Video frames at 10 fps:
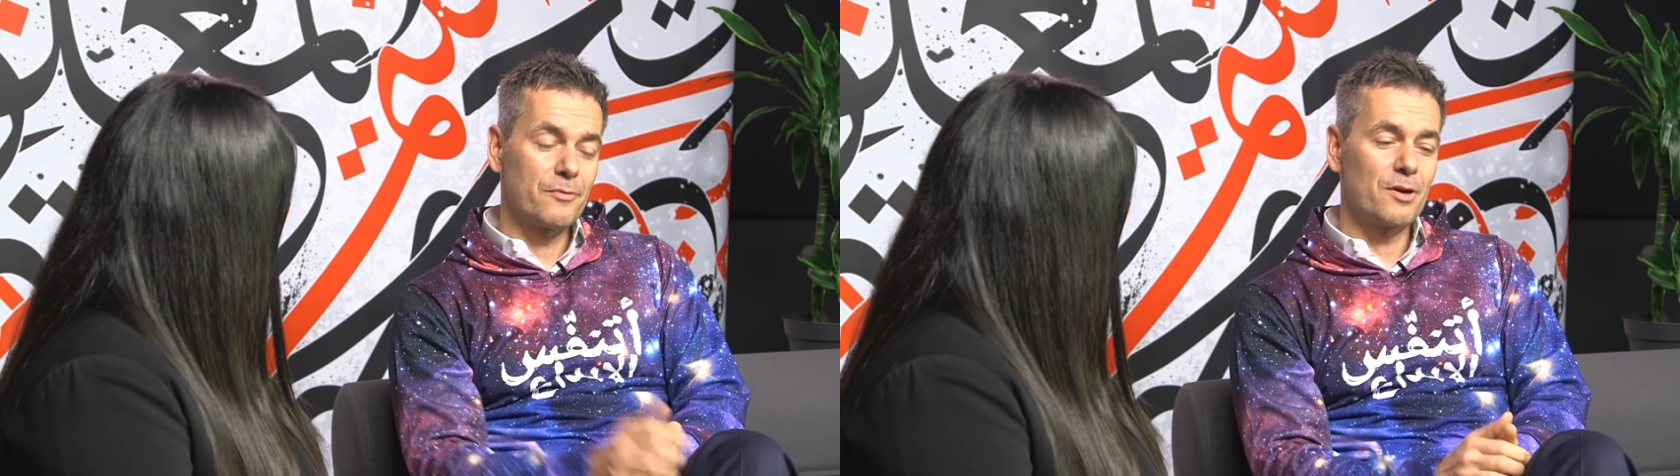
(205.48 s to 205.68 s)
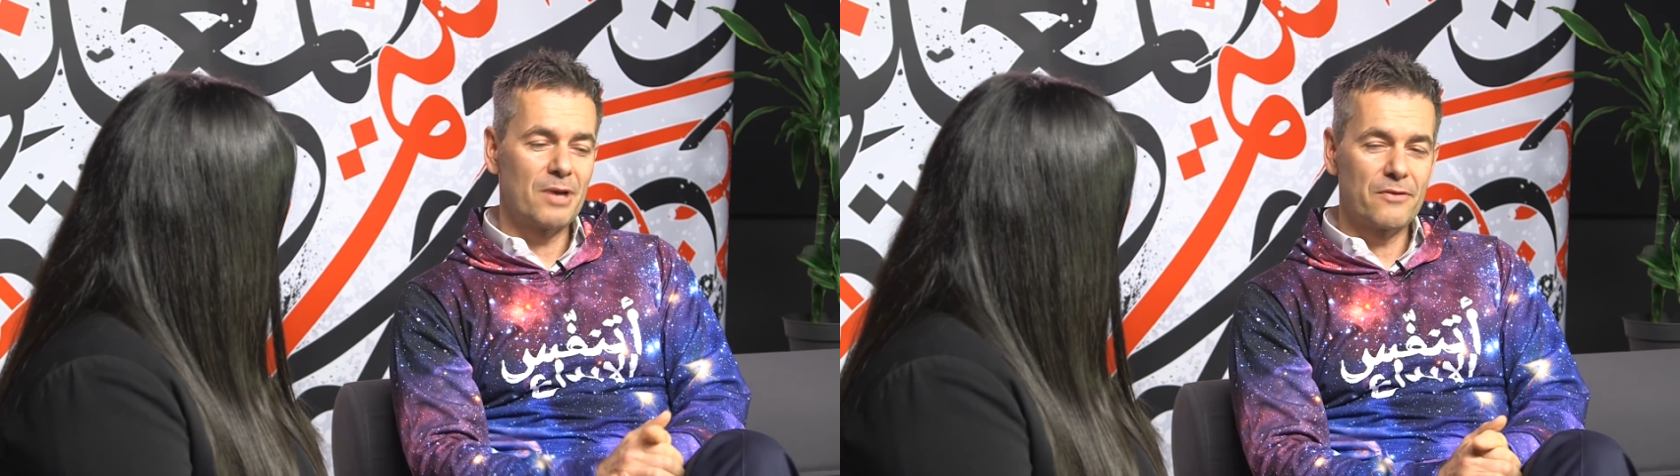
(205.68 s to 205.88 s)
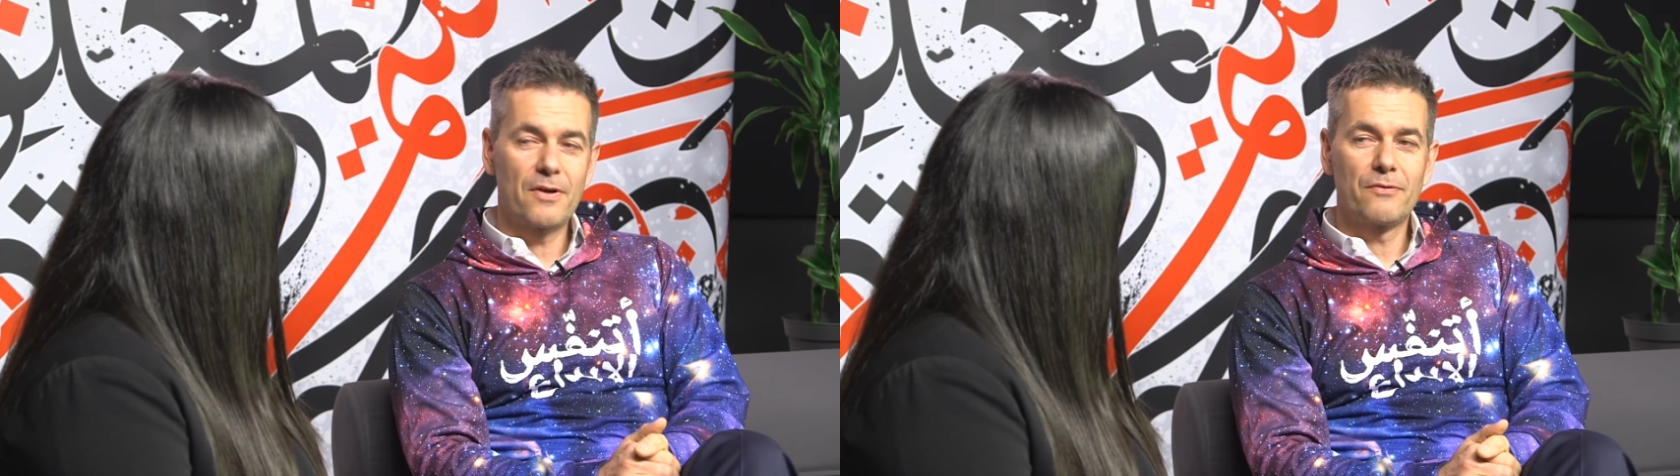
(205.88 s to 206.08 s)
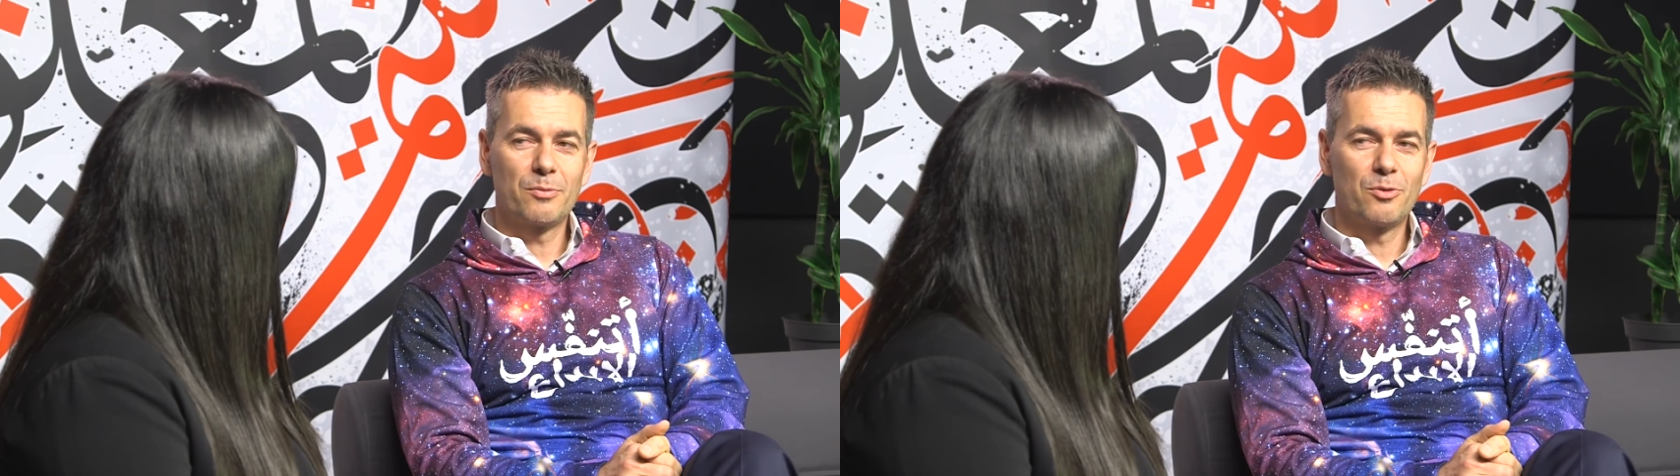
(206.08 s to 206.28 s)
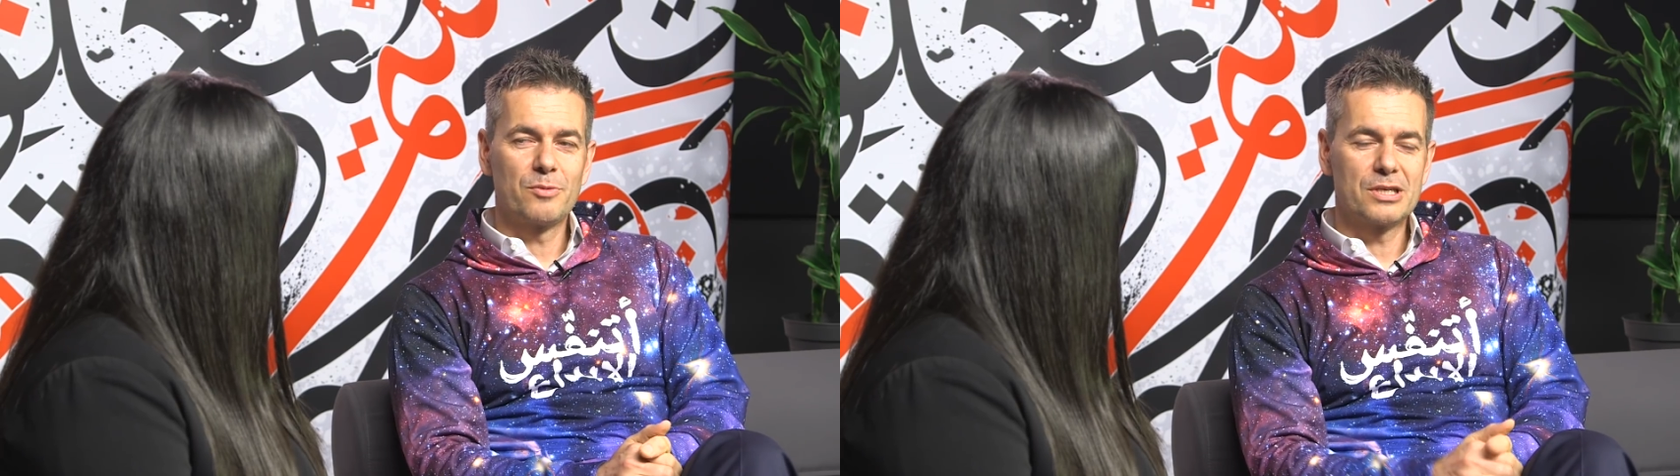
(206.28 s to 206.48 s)
one of my
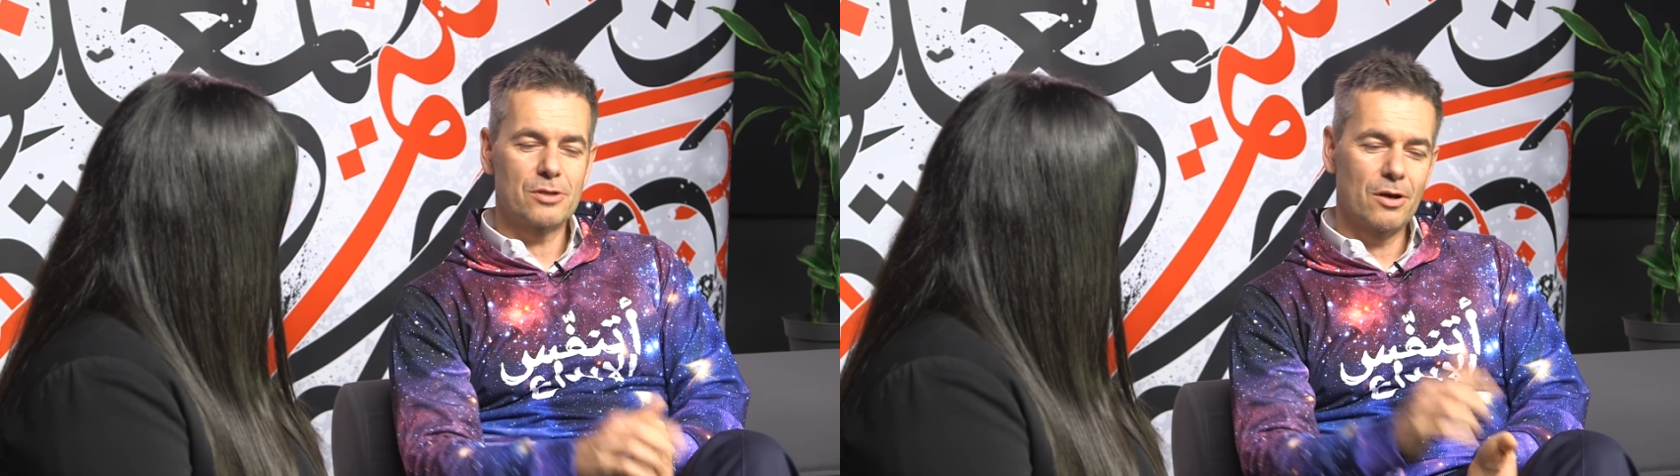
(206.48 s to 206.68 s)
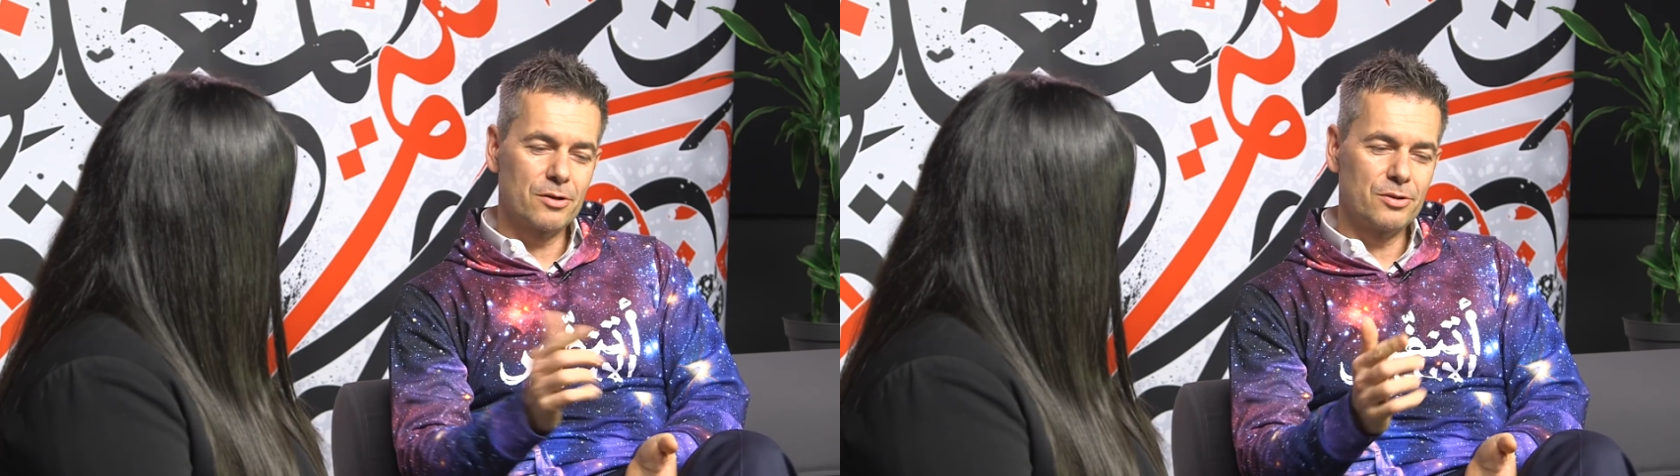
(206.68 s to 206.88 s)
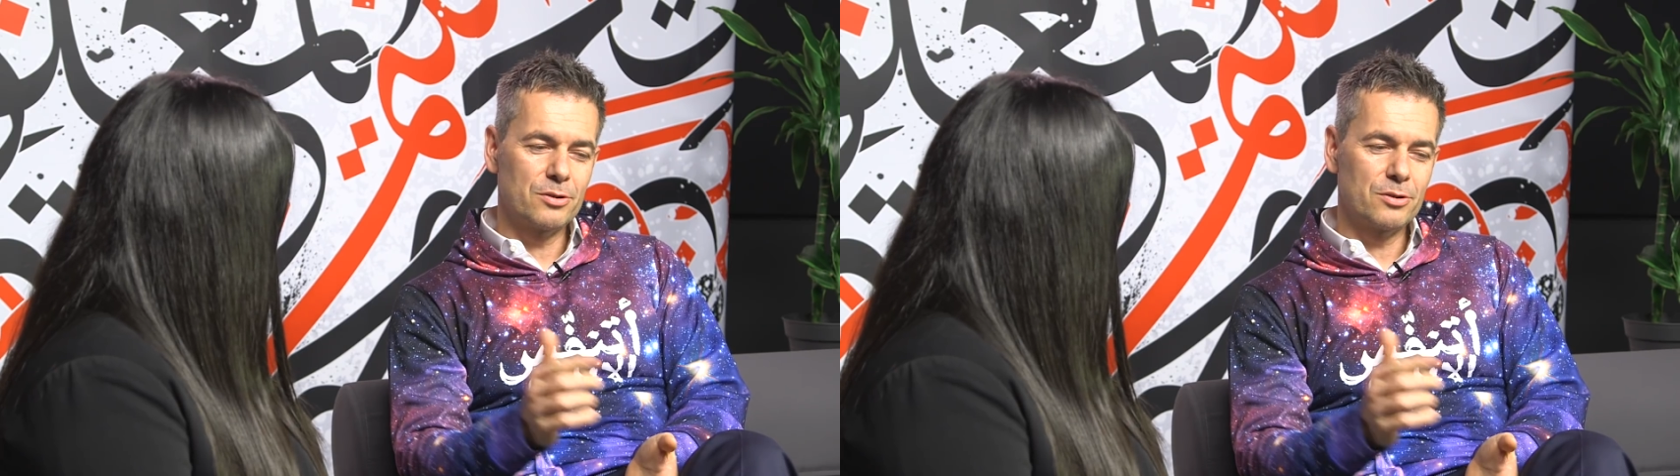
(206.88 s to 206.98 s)
favorite moments on